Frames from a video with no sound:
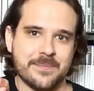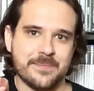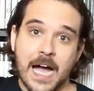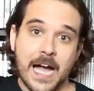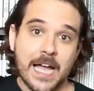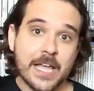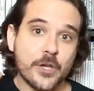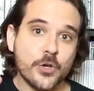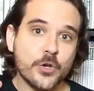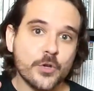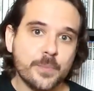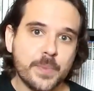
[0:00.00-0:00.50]

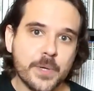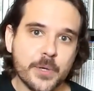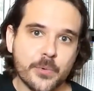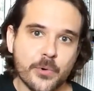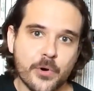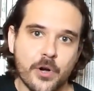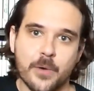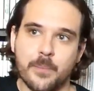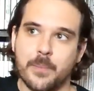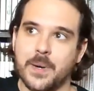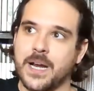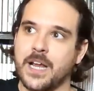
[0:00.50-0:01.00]
I could be
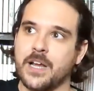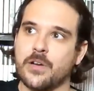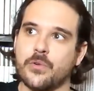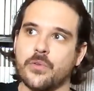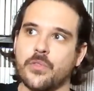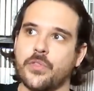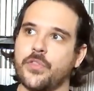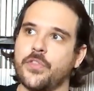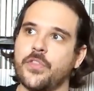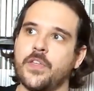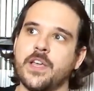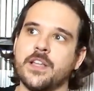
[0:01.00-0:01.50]
wrong, but I
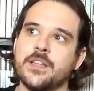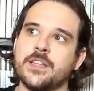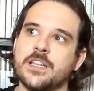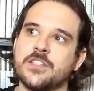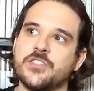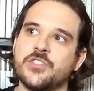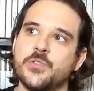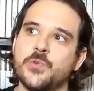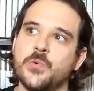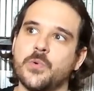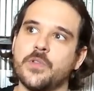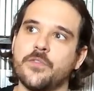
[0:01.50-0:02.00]
don't think
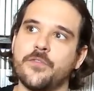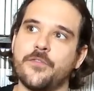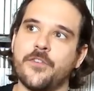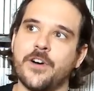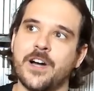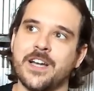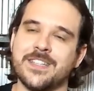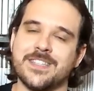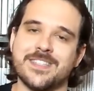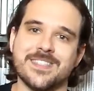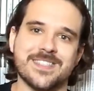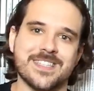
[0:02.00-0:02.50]
that you will
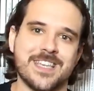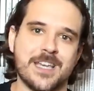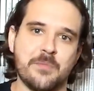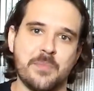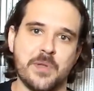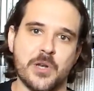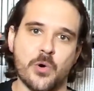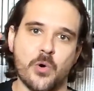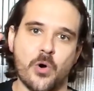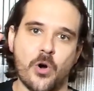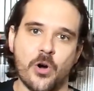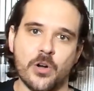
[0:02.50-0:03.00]
find this
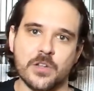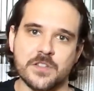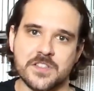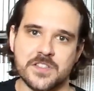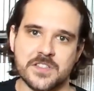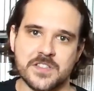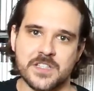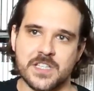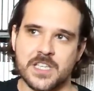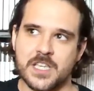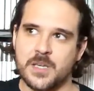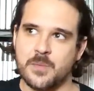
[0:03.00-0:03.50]
game, on
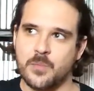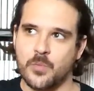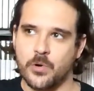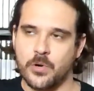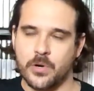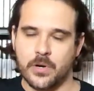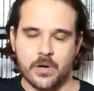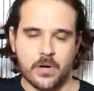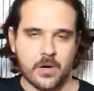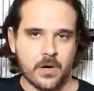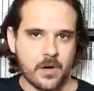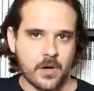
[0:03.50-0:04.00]
Steam
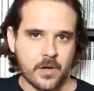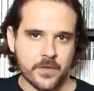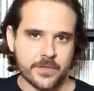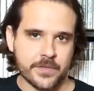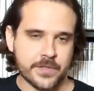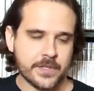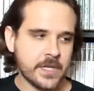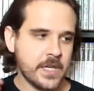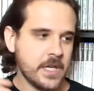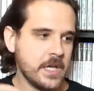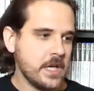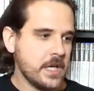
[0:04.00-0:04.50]
or
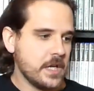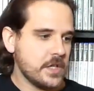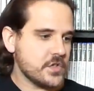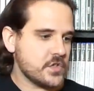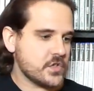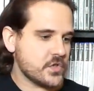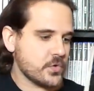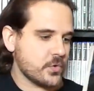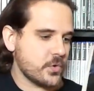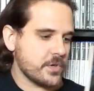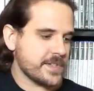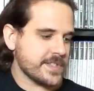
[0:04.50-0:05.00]
other
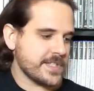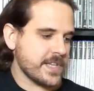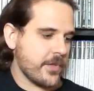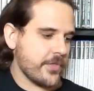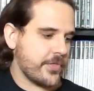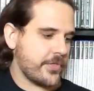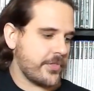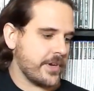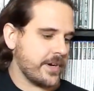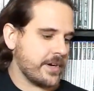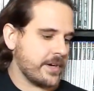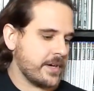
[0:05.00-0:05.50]
stores
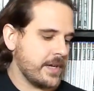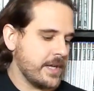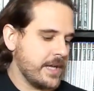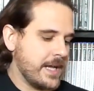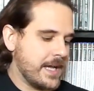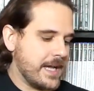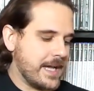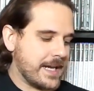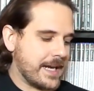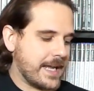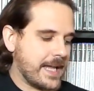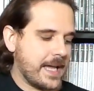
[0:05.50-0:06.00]
out there.
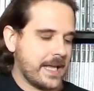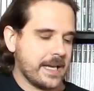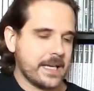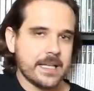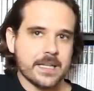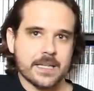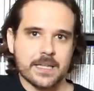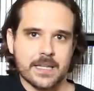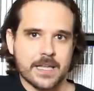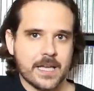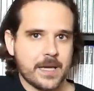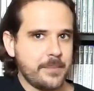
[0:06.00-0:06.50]
And again,
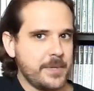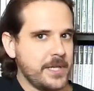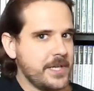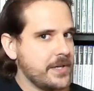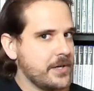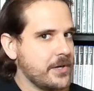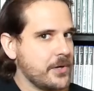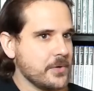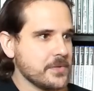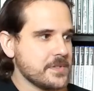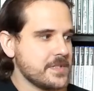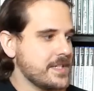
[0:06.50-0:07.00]
let me
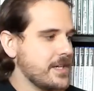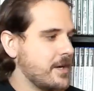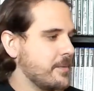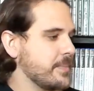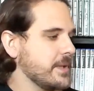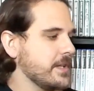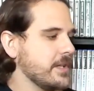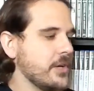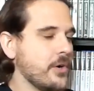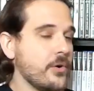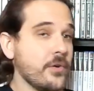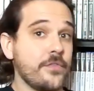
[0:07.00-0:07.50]
know down
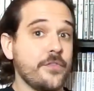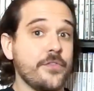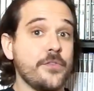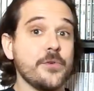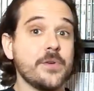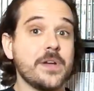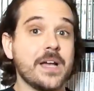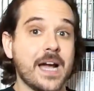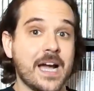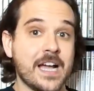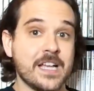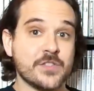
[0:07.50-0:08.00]
below if you
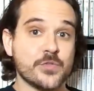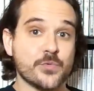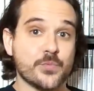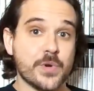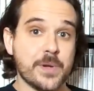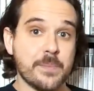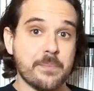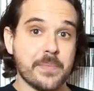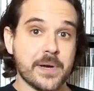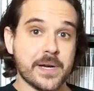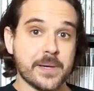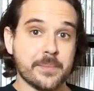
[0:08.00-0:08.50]
guys
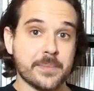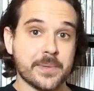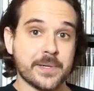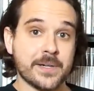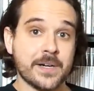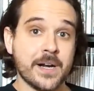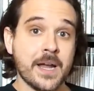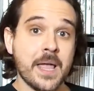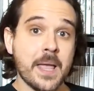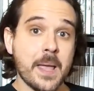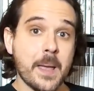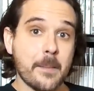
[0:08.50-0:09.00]

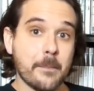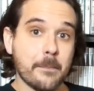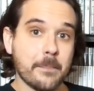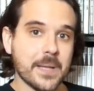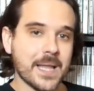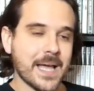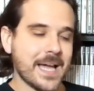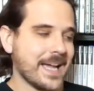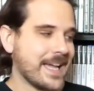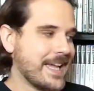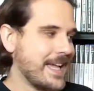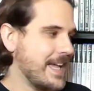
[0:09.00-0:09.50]
remember
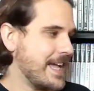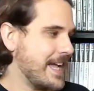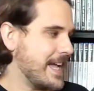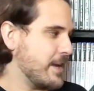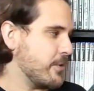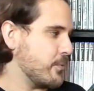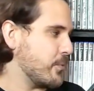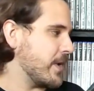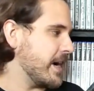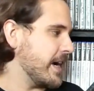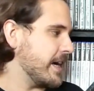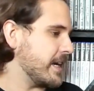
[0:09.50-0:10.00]
Black
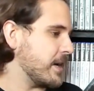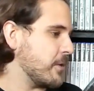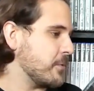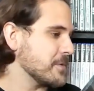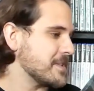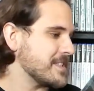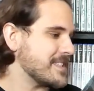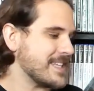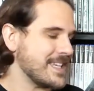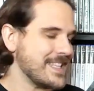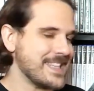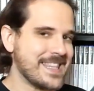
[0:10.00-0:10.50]
and White. I
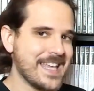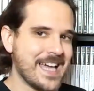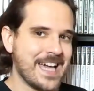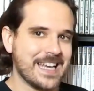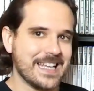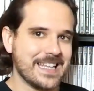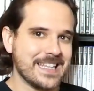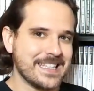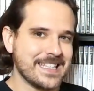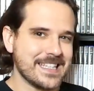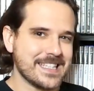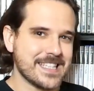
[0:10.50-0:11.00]
would say
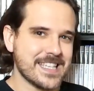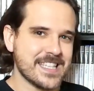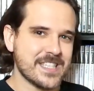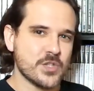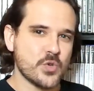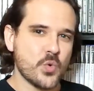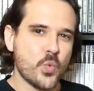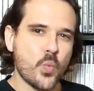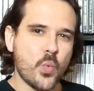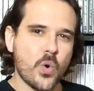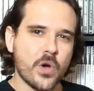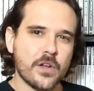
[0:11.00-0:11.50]
that this is
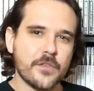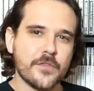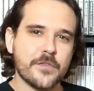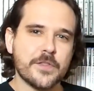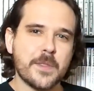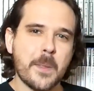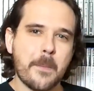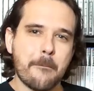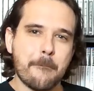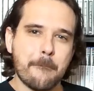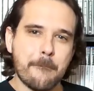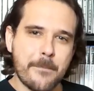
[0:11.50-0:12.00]
one of
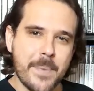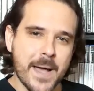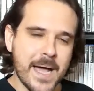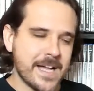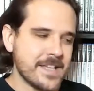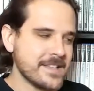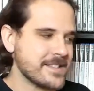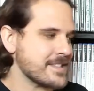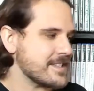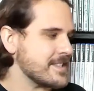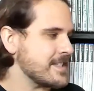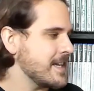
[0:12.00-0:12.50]
the
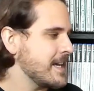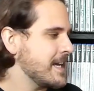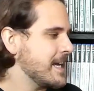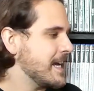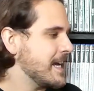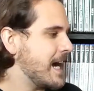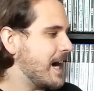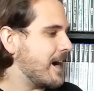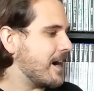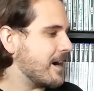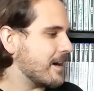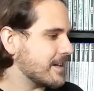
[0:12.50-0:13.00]
best
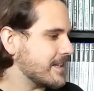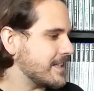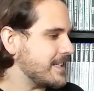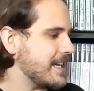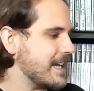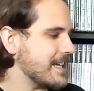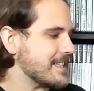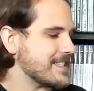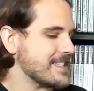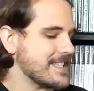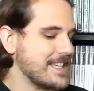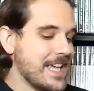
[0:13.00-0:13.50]

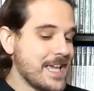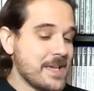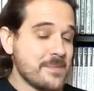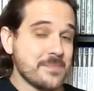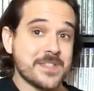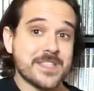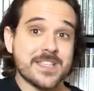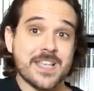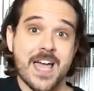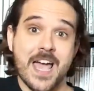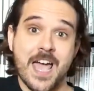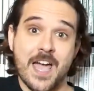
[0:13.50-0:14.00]
RTS
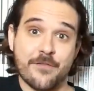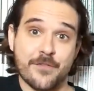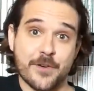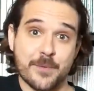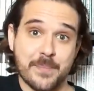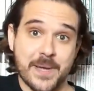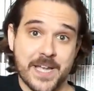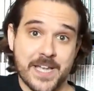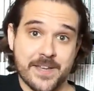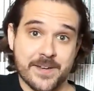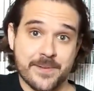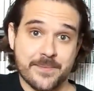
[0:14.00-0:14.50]
games ever
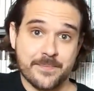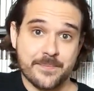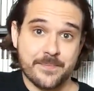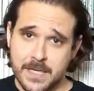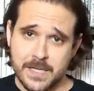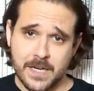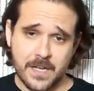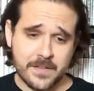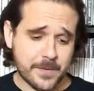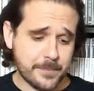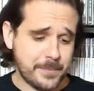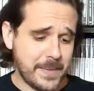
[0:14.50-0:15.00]
made.
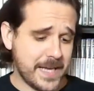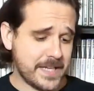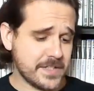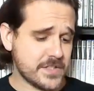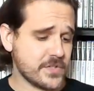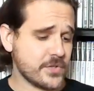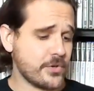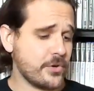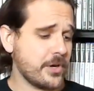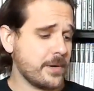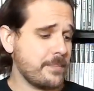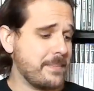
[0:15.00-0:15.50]
Another
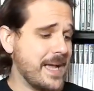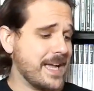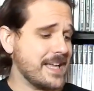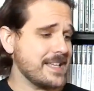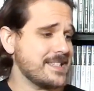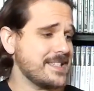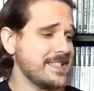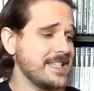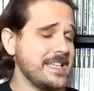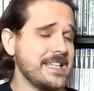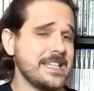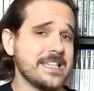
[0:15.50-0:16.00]
Megascore
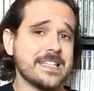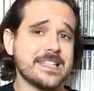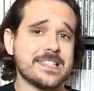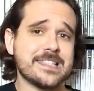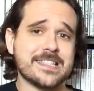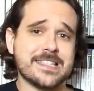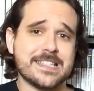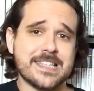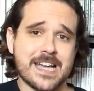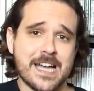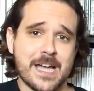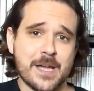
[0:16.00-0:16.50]
magazine,
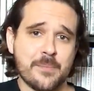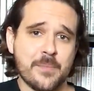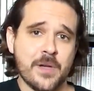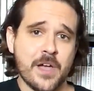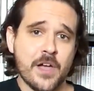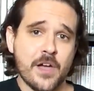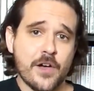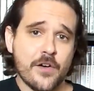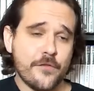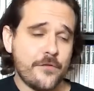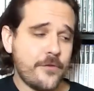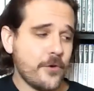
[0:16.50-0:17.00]
this time
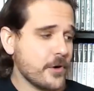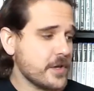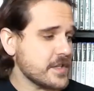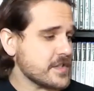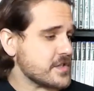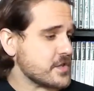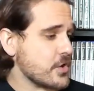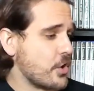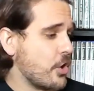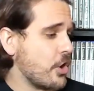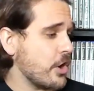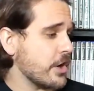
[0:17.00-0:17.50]

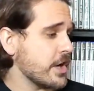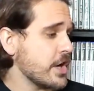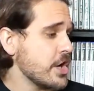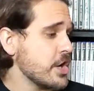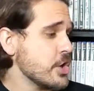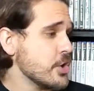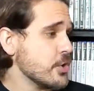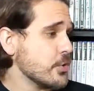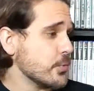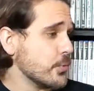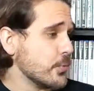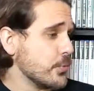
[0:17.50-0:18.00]
focused on
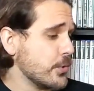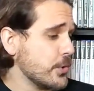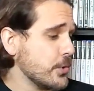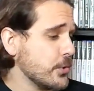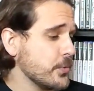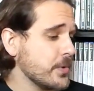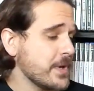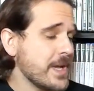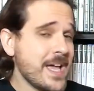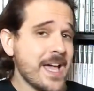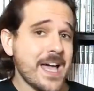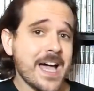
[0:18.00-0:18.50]

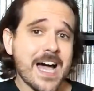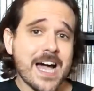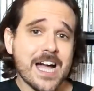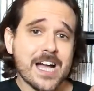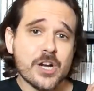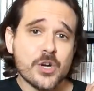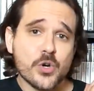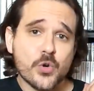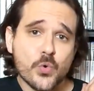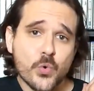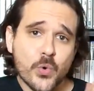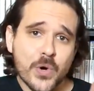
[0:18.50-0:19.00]
Rune, a
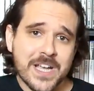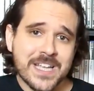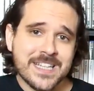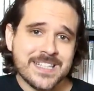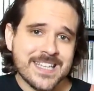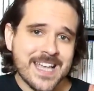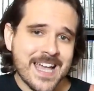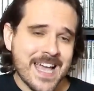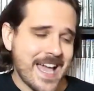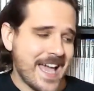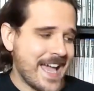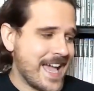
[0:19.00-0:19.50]

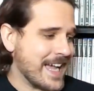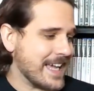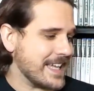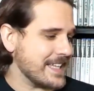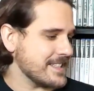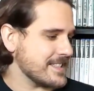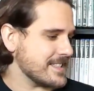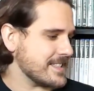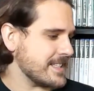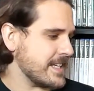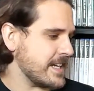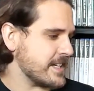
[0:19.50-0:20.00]
great hack
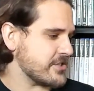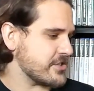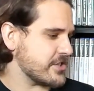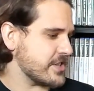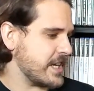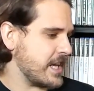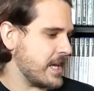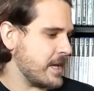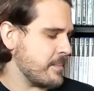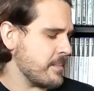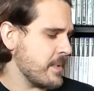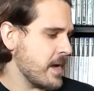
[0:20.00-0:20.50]
and slash
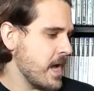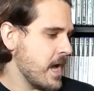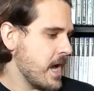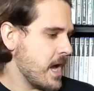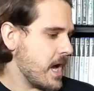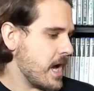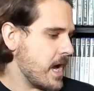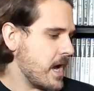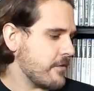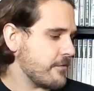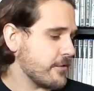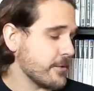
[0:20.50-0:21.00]
game
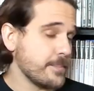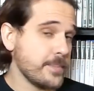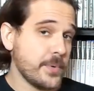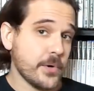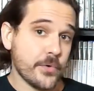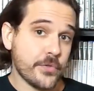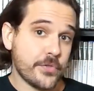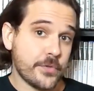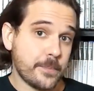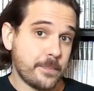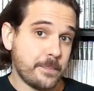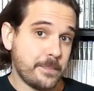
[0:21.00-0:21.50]
for
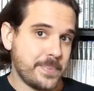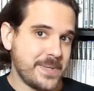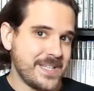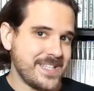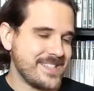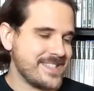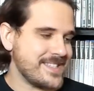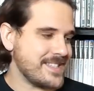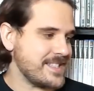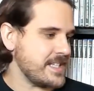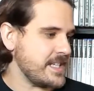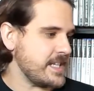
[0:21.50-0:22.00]
both
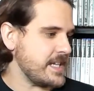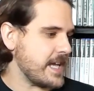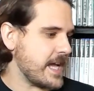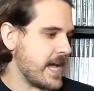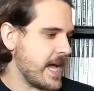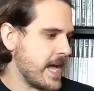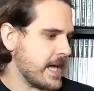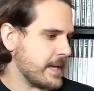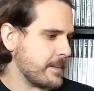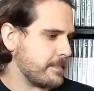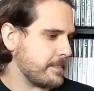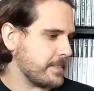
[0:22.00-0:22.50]
PC
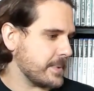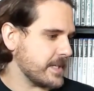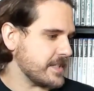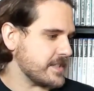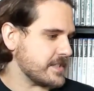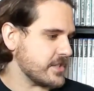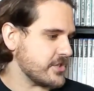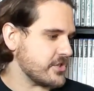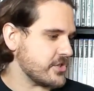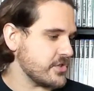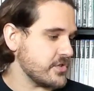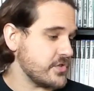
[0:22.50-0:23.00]
and
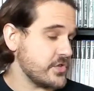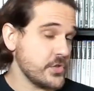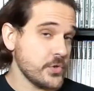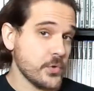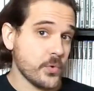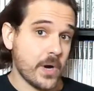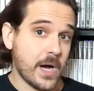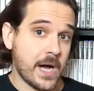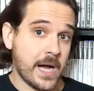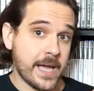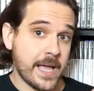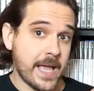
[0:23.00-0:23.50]
PlayStation
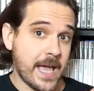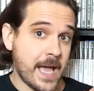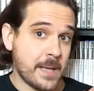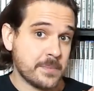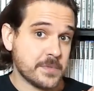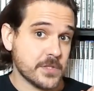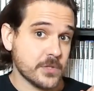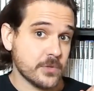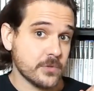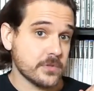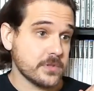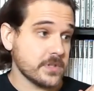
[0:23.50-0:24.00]
2. I
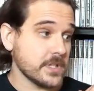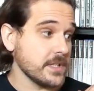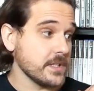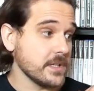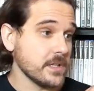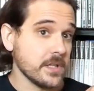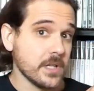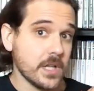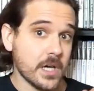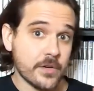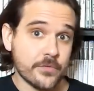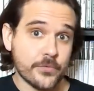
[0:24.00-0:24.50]
absolutely
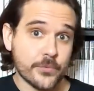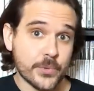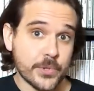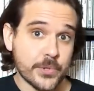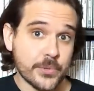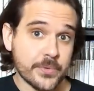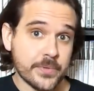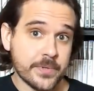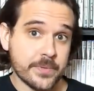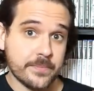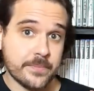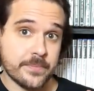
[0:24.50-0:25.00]
love
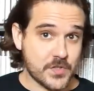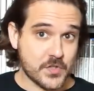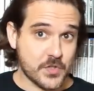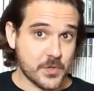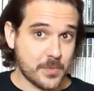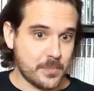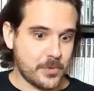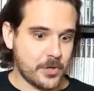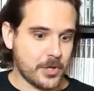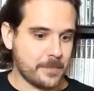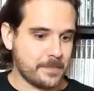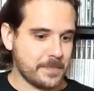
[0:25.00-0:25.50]
Rune.
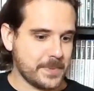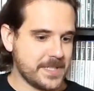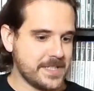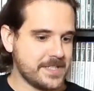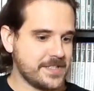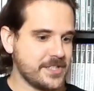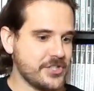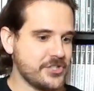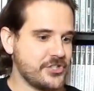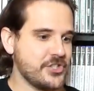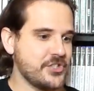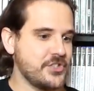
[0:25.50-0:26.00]
Some more
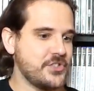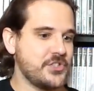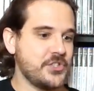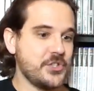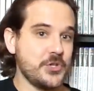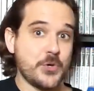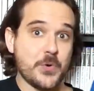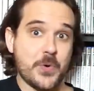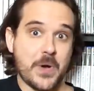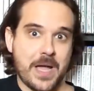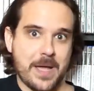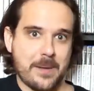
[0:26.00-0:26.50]
PlayStation
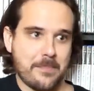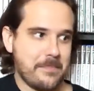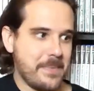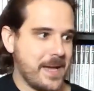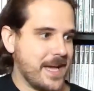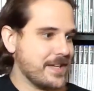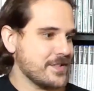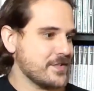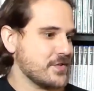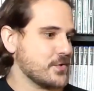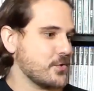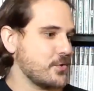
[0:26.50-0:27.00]
2 and
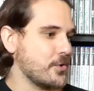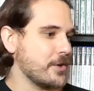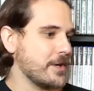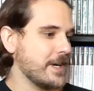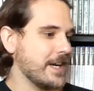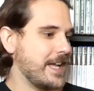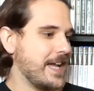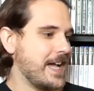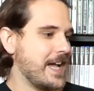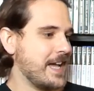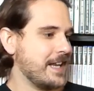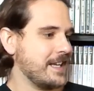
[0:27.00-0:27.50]
Megascore
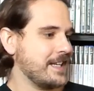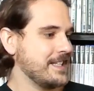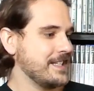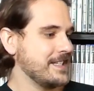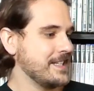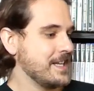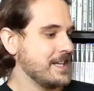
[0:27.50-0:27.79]
again.